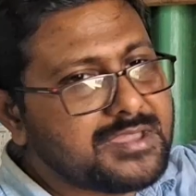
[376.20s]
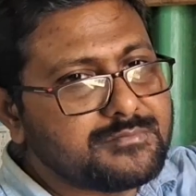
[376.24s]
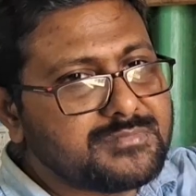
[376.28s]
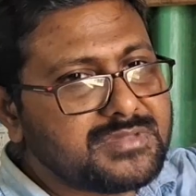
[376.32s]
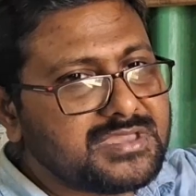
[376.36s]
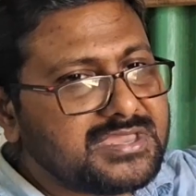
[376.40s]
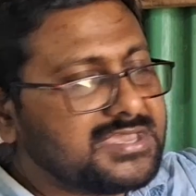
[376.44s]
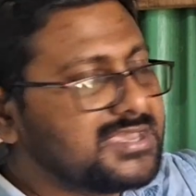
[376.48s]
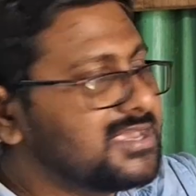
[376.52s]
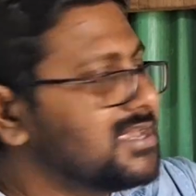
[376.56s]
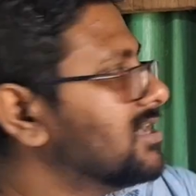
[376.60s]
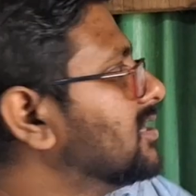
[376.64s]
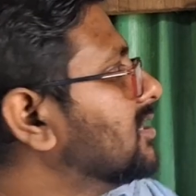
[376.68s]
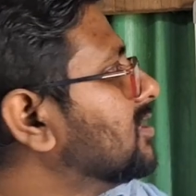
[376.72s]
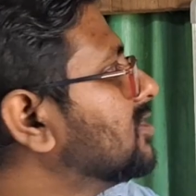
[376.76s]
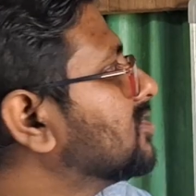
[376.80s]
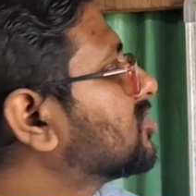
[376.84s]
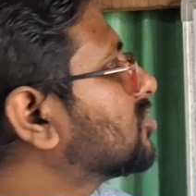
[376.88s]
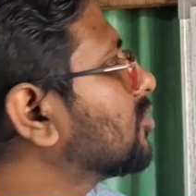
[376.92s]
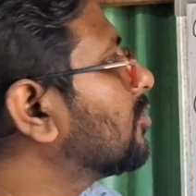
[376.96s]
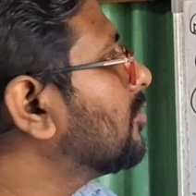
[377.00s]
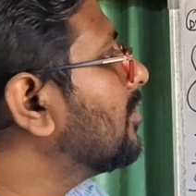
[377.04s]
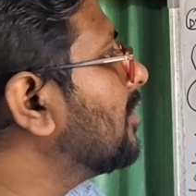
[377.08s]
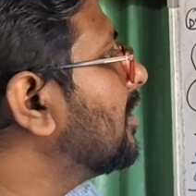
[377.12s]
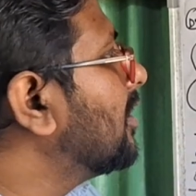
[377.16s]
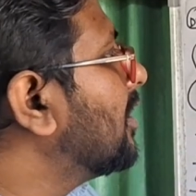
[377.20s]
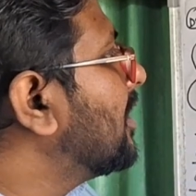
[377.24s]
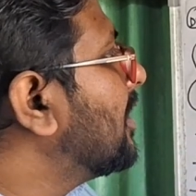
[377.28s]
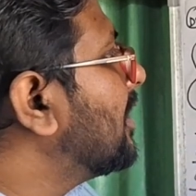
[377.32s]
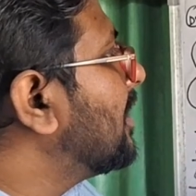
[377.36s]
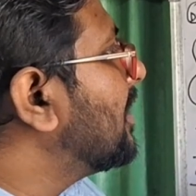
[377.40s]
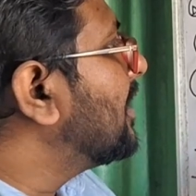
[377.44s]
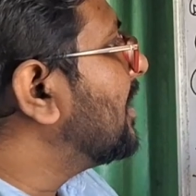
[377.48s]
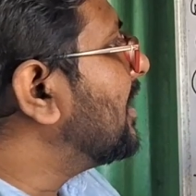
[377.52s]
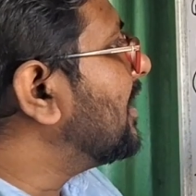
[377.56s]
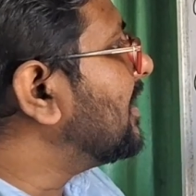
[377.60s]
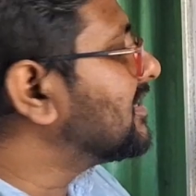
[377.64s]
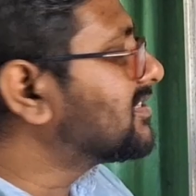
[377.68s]
me. So
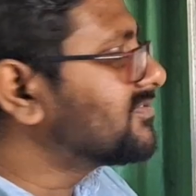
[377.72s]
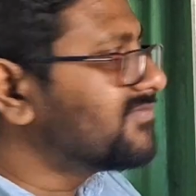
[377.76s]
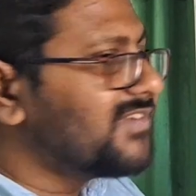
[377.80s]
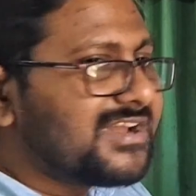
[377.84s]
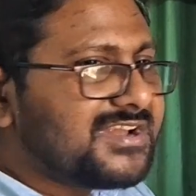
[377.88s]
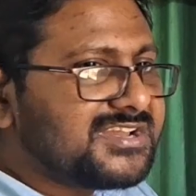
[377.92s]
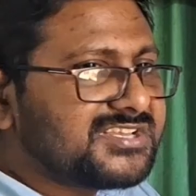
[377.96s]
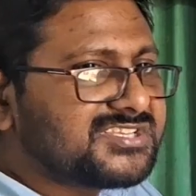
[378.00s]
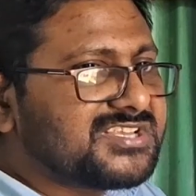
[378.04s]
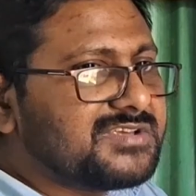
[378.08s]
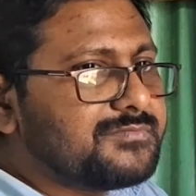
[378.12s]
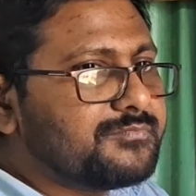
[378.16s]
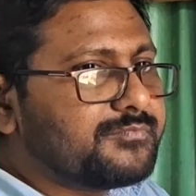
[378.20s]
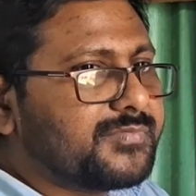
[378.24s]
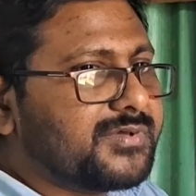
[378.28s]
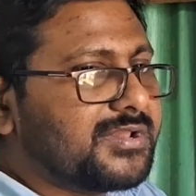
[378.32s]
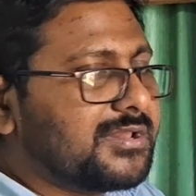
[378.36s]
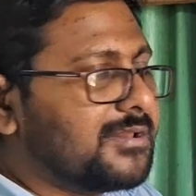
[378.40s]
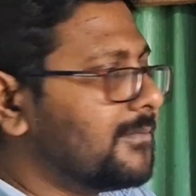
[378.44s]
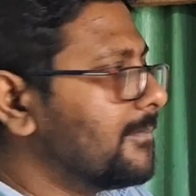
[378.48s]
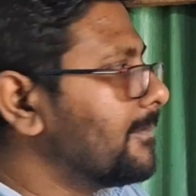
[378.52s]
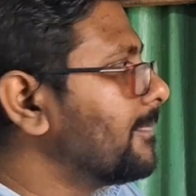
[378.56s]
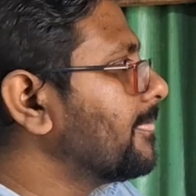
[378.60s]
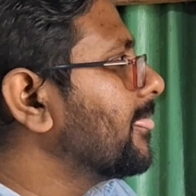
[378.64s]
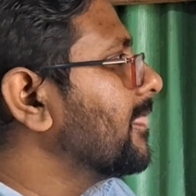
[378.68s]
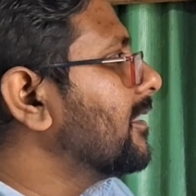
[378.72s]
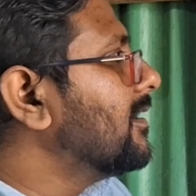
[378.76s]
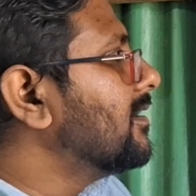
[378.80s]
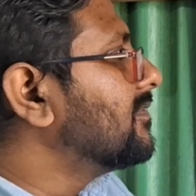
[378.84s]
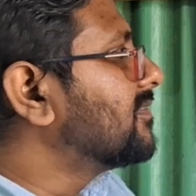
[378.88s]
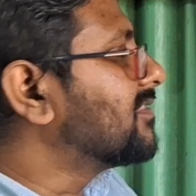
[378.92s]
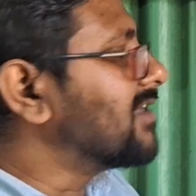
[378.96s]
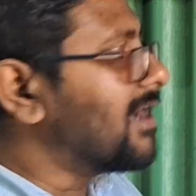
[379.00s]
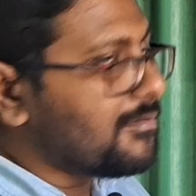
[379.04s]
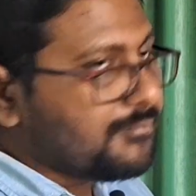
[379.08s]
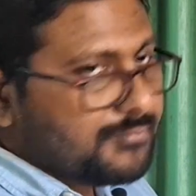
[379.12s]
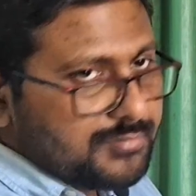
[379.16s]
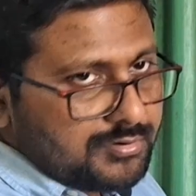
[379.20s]
it's very simple.
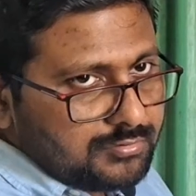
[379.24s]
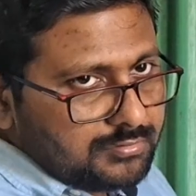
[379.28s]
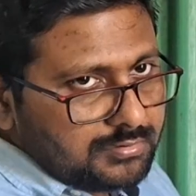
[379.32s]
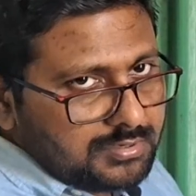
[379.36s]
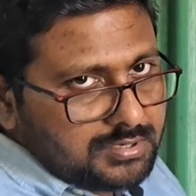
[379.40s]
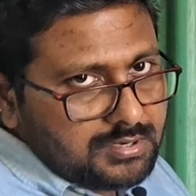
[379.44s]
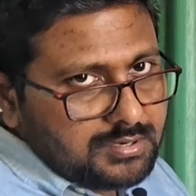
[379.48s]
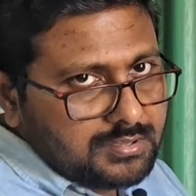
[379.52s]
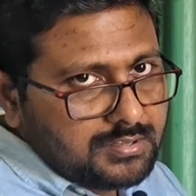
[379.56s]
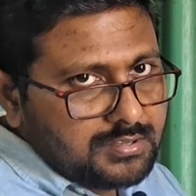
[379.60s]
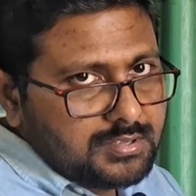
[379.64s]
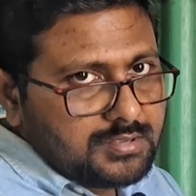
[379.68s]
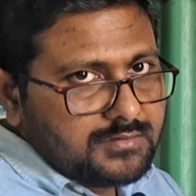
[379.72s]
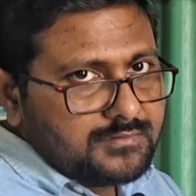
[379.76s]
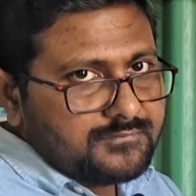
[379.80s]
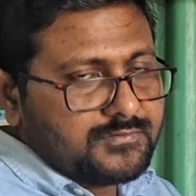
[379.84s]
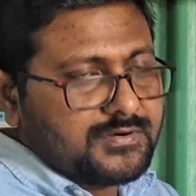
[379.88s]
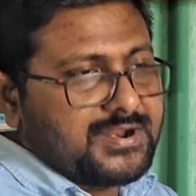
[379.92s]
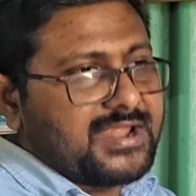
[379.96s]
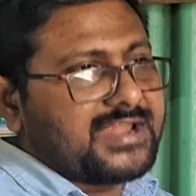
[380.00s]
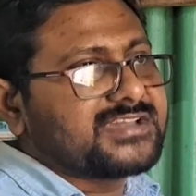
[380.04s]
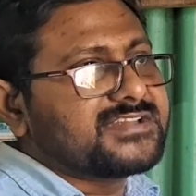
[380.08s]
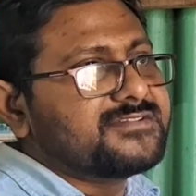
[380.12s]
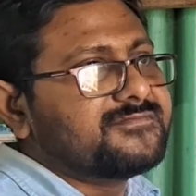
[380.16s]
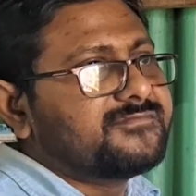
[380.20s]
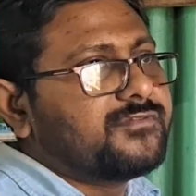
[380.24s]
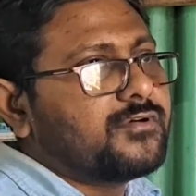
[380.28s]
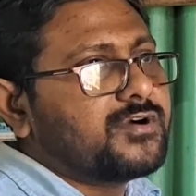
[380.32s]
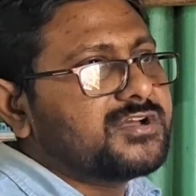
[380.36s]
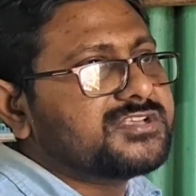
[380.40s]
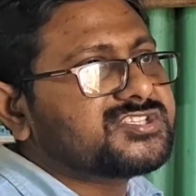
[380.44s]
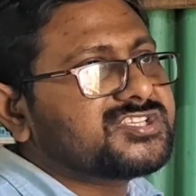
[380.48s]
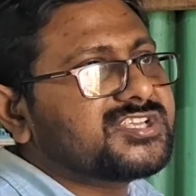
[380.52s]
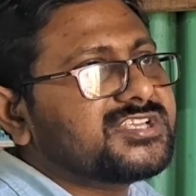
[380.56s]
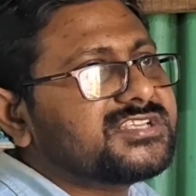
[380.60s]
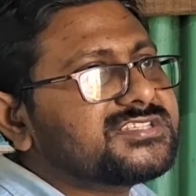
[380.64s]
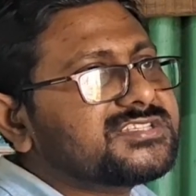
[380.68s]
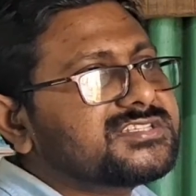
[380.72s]
Thumb rule for active
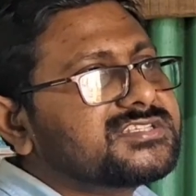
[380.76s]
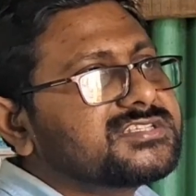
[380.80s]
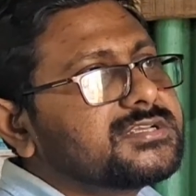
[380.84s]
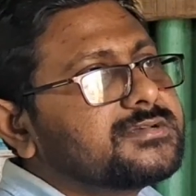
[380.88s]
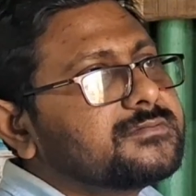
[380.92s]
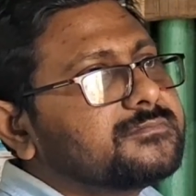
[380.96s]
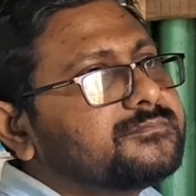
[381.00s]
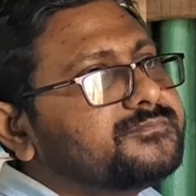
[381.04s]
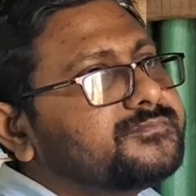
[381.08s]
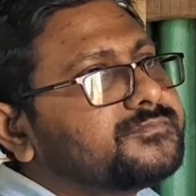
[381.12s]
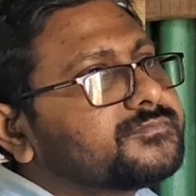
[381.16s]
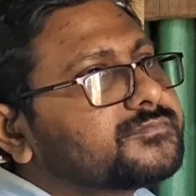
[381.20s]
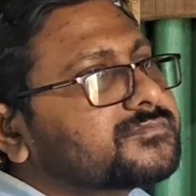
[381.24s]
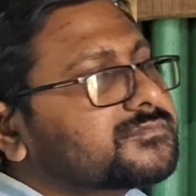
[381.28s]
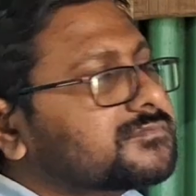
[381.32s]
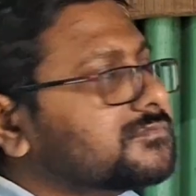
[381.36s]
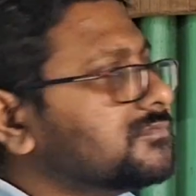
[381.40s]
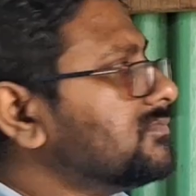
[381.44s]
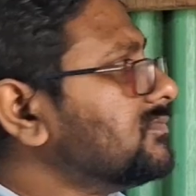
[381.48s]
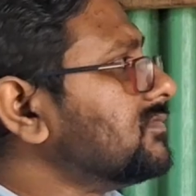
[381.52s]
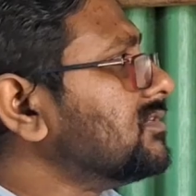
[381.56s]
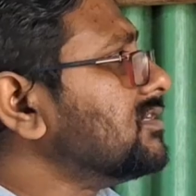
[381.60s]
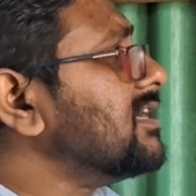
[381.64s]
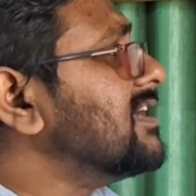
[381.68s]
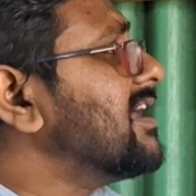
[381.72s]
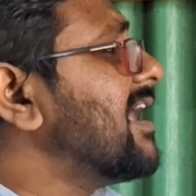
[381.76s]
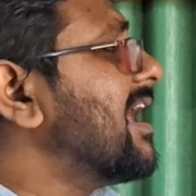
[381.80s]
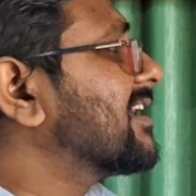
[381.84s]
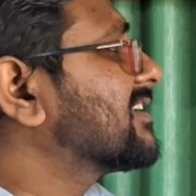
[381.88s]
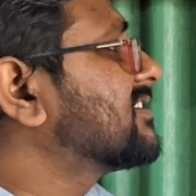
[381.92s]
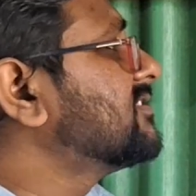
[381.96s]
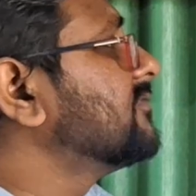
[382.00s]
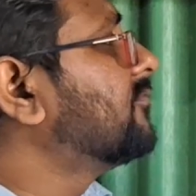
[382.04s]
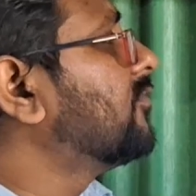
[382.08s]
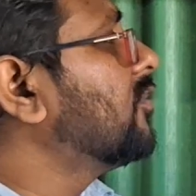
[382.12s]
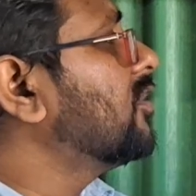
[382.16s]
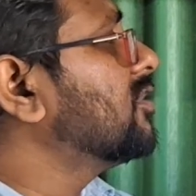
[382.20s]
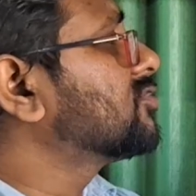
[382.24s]
voices:
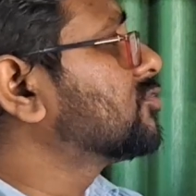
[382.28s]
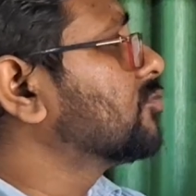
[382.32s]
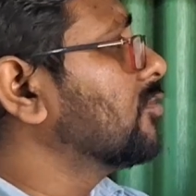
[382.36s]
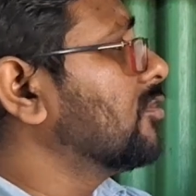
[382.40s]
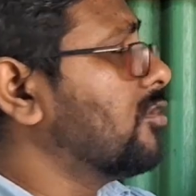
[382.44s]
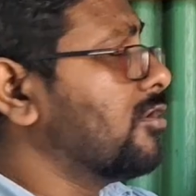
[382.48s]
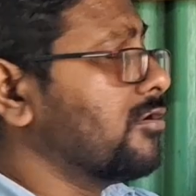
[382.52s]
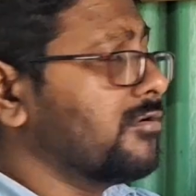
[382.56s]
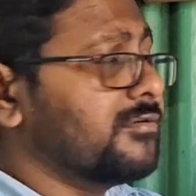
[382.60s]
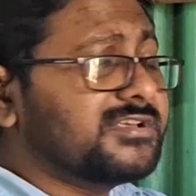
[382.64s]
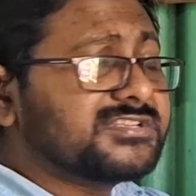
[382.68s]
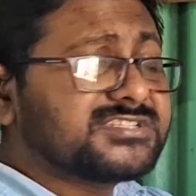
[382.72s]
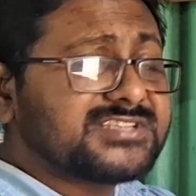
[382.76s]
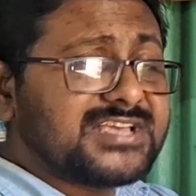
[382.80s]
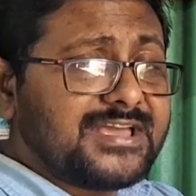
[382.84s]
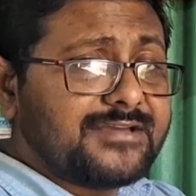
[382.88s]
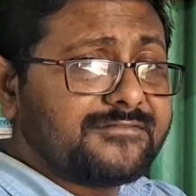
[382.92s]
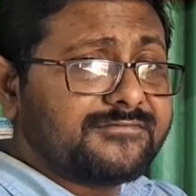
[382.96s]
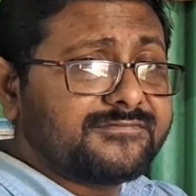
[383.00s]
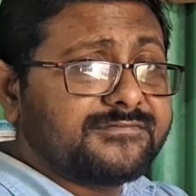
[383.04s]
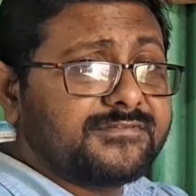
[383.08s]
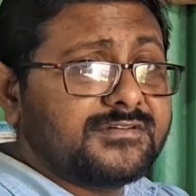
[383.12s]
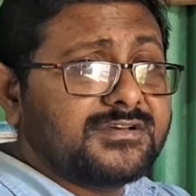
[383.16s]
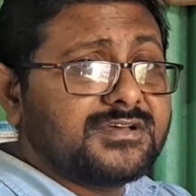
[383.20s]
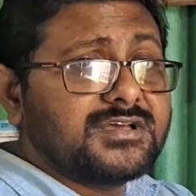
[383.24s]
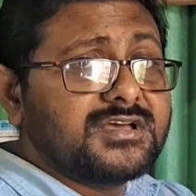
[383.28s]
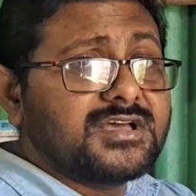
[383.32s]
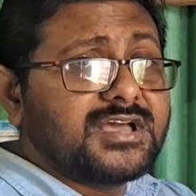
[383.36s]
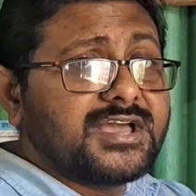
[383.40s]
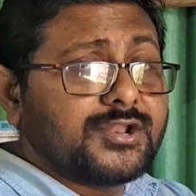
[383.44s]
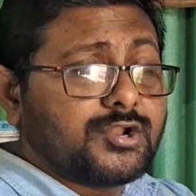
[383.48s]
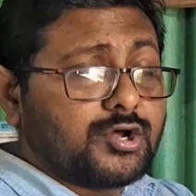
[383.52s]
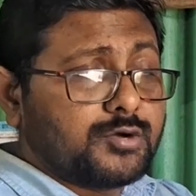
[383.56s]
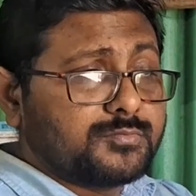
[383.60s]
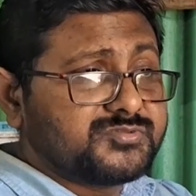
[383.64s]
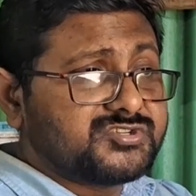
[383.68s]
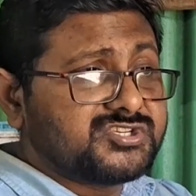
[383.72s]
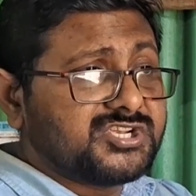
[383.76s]
active voice will always have an
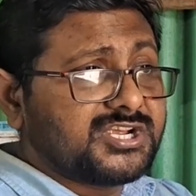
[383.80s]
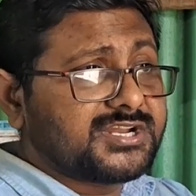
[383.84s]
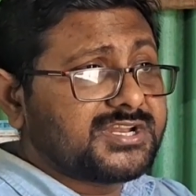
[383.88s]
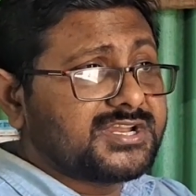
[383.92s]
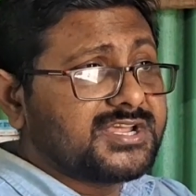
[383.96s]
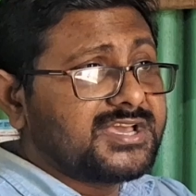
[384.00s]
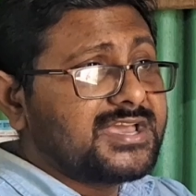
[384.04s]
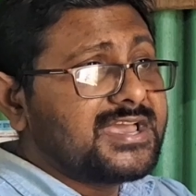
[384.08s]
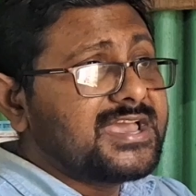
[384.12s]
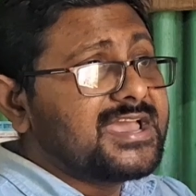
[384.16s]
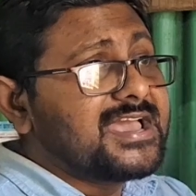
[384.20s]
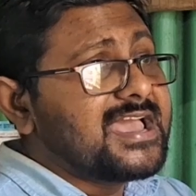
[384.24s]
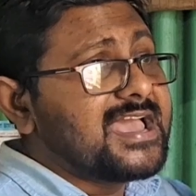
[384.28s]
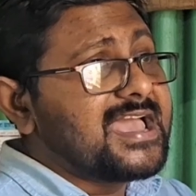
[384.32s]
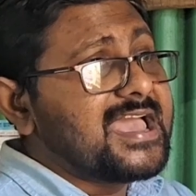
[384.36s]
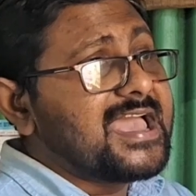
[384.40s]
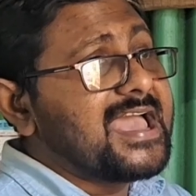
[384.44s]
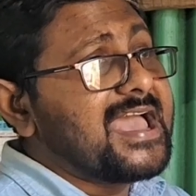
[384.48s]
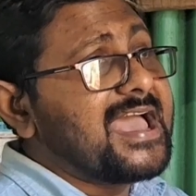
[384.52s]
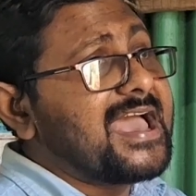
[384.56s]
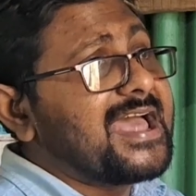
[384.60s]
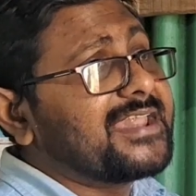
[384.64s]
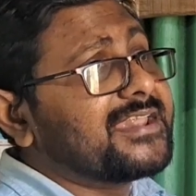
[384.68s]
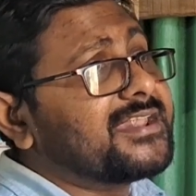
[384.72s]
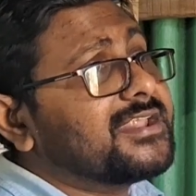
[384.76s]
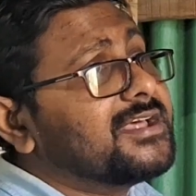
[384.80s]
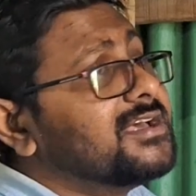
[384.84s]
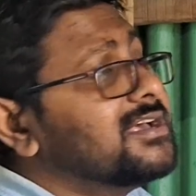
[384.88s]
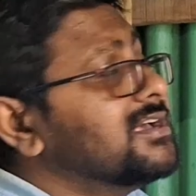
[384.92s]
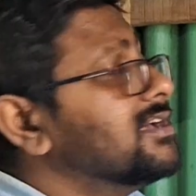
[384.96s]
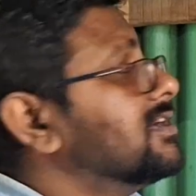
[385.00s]
object, and